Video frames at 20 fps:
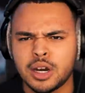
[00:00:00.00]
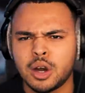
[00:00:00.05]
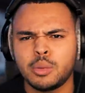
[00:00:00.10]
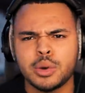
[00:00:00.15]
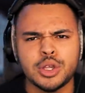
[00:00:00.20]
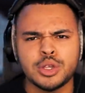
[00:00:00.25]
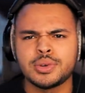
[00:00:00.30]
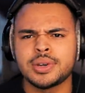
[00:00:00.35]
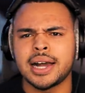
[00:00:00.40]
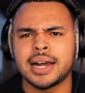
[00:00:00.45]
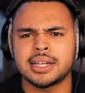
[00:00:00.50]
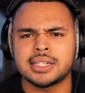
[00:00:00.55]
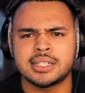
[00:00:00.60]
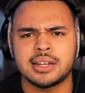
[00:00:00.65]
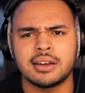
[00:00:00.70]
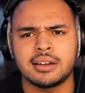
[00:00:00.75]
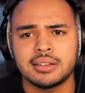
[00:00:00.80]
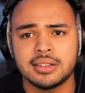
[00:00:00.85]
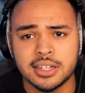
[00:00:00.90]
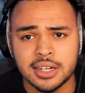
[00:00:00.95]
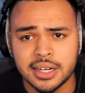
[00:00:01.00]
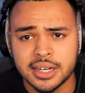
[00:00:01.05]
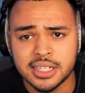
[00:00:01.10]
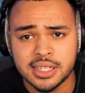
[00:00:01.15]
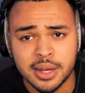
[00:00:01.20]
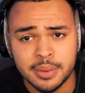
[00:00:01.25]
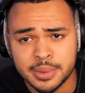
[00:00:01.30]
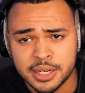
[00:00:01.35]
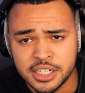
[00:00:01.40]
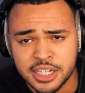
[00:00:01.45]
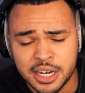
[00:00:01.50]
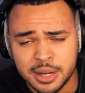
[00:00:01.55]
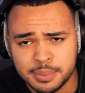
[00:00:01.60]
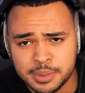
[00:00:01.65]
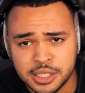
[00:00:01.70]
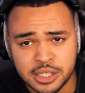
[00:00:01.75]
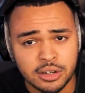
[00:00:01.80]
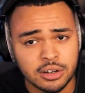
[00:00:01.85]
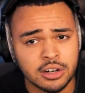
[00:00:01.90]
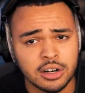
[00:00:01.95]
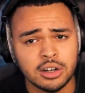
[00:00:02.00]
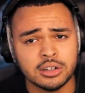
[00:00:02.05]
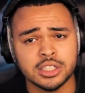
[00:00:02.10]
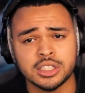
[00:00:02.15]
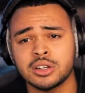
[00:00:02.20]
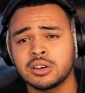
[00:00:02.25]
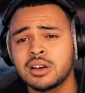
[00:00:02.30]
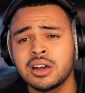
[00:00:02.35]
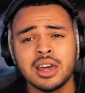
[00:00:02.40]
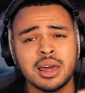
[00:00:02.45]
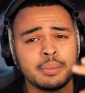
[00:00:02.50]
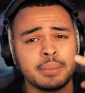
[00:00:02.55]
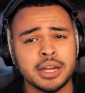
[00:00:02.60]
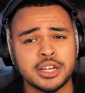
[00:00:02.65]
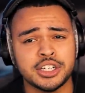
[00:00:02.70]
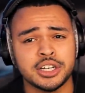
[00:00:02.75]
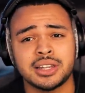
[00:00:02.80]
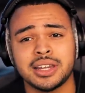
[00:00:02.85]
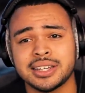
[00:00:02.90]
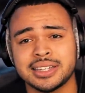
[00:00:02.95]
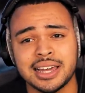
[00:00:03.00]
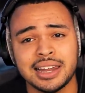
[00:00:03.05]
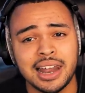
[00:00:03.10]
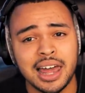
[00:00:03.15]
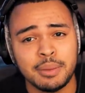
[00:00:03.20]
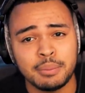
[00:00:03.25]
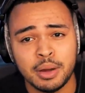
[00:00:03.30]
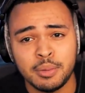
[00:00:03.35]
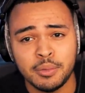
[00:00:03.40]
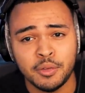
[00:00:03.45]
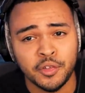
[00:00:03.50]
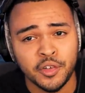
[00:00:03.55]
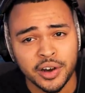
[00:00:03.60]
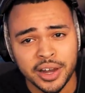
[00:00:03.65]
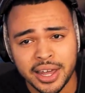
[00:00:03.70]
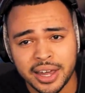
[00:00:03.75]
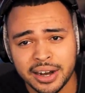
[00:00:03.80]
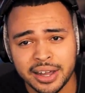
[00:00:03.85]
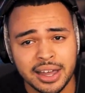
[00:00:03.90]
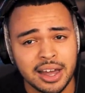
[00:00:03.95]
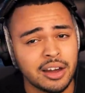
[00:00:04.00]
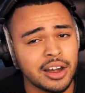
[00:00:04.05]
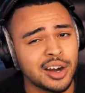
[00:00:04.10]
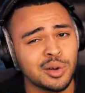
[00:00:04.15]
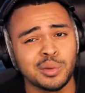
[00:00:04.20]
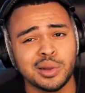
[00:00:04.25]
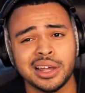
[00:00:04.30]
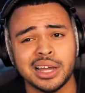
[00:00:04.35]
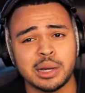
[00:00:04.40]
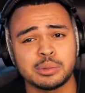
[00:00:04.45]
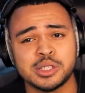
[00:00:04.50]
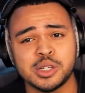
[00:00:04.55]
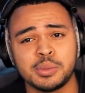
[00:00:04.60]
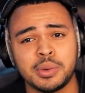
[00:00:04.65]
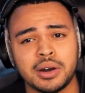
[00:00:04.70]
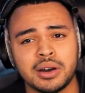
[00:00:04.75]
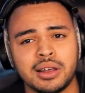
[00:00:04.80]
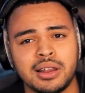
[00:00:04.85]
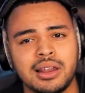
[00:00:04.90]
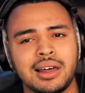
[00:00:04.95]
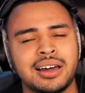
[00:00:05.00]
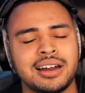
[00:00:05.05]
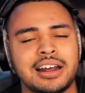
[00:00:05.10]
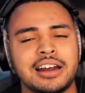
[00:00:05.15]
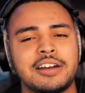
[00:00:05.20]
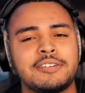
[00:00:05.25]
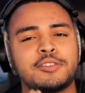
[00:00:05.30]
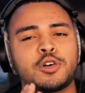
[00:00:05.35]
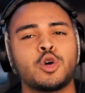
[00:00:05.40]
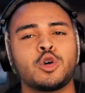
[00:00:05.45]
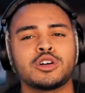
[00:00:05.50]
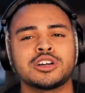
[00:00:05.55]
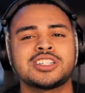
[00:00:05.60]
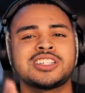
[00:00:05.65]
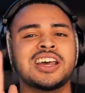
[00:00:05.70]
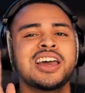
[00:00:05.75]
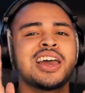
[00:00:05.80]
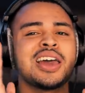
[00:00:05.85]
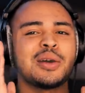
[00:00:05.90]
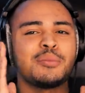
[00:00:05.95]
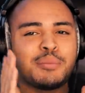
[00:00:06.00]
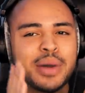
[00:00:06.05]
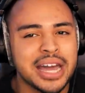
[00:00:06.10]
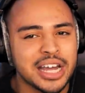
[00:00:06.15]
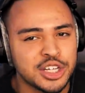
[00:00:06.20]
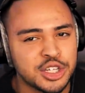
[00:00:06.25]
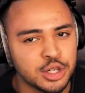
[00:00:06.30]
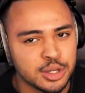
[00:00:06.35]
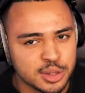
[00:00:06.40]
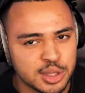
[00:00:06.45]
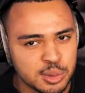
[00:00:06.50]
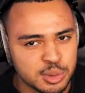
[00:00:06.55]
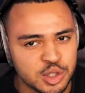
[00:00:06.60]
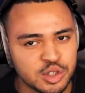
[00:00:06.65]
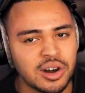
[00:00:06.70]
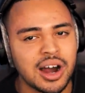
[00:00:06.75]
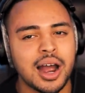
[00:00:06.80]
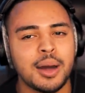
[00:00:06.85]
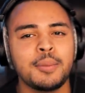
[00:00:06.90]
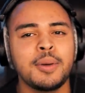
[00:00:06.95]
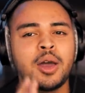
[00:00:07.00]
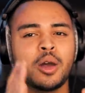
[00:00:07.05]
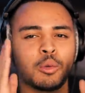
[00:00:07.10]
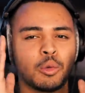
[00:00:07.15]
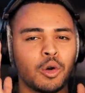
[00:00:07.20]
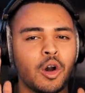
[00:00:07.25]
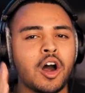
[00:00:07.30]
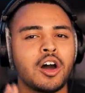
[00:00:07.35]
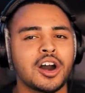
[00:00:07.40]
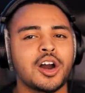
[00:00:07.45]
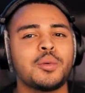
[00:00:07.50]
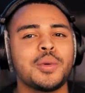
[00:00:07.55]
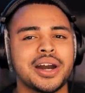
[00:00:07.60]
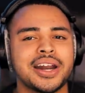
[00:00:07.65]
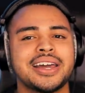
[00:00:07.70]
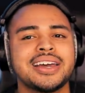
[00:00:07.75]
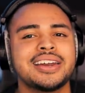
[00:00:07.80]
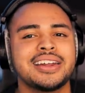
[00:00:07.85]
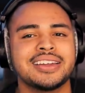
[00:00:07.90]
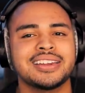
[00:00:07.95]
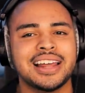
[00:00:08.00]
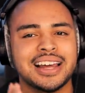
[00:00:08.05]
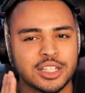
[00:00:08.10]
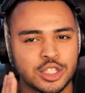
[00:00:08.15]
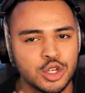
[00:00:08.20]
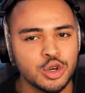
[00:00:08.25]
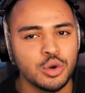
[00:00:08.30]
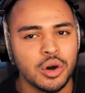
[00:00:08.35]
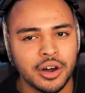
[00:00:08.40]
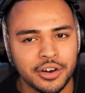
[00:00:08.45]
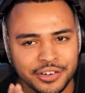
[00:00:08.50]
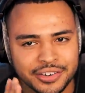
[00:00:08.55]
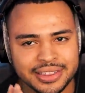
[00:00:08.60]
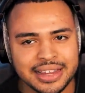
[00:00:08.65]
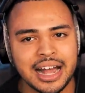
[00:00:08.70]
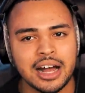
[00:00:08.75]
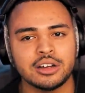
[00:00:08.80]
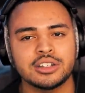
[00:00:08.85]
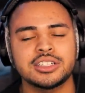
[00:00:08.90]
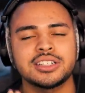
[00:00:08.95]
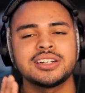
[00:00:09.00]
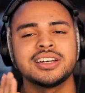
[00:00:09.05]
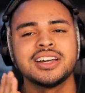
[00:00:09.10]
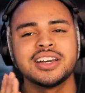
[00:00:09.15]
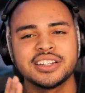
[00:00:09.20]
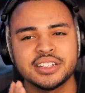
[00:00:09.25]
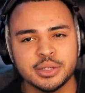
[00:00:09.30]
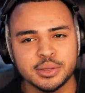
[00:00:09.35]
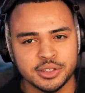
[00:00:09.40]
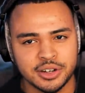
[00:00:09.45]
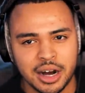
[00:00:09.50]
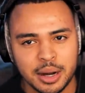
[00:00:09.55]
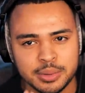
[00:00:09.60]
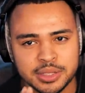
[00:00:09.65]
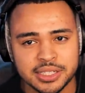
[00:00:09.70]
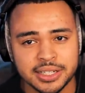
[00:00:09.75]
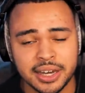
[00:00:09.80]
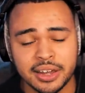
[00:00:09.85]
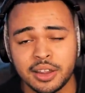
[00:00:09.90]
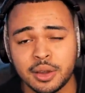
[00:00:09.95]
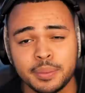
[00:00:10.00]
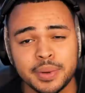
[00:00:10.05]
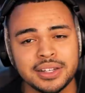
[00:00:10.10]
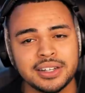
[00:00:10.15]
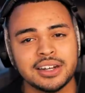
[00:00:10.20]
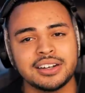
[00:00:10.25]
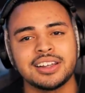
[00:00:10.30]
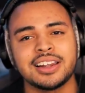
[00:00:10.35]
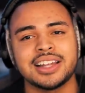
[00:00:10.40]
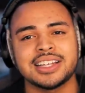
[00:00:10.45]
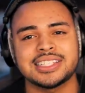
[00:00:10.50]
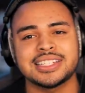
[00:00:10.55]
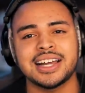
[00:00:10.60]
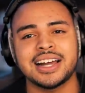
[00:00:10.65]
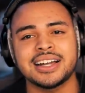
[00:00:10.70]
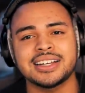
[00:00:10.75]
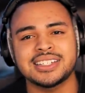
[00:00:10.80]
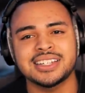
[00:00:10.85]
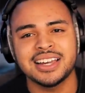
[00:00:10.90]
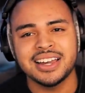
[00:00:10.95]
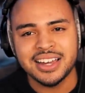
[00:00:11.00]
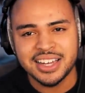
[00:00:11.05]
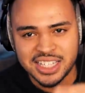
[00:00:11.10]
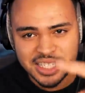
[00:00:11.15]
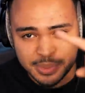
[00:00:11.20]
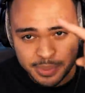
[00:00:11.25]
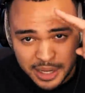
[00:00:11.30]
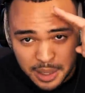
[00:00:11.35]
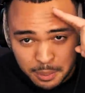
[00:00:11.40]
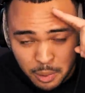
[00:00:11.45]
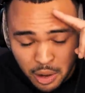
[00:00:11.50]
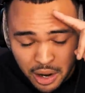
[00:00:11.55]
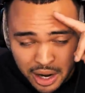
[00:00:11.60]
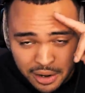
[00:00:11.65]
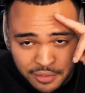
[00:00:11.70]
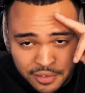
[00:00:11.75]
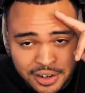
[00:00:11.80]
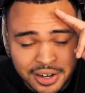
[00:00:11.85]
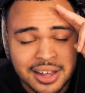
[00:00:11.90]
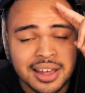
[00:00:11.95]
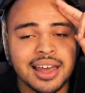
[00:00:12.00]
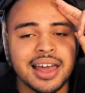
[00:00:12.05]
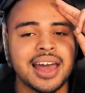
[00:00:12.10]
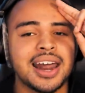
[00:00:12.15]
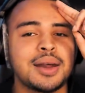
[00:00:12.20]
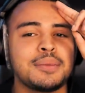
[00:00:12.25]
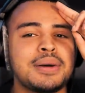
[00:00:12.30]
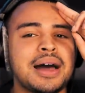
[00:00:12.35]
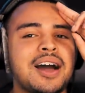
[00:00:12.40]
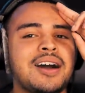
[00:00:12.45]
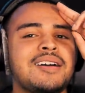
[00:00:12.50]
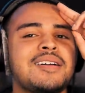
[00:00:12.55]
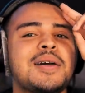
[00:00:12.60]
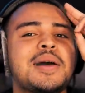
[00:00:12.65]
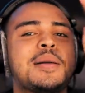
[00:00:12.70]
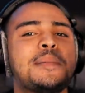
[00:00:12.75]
me know what you guys thought of today's MHA episode. And also, make sure to click that like button before heading out. It really helps the boy a lot. And of course, make sure to subscribe. We're on our way to hitting that 200,000 subscribers together. But nonetheless, guys, it's Benny Boy Ivory, and I'm out.